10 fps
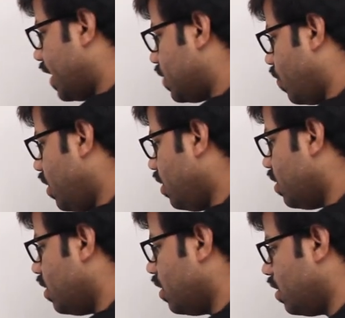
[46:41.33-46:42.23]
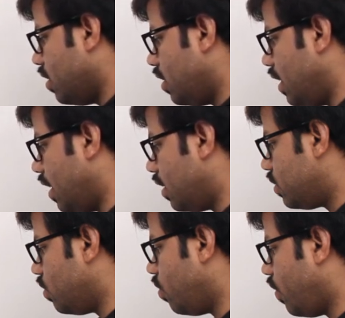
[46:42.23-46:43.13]
X1. Yeah,
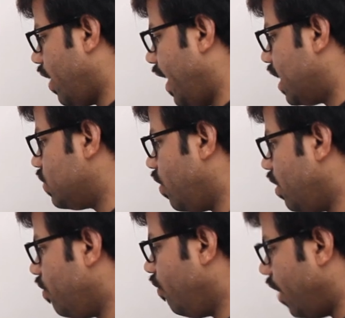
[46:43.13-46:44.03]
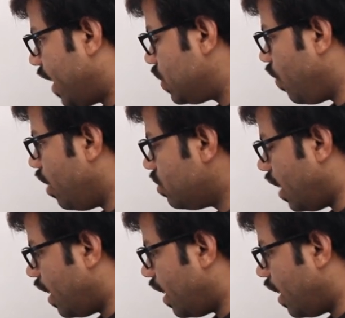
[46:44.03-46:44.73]
so X1, X values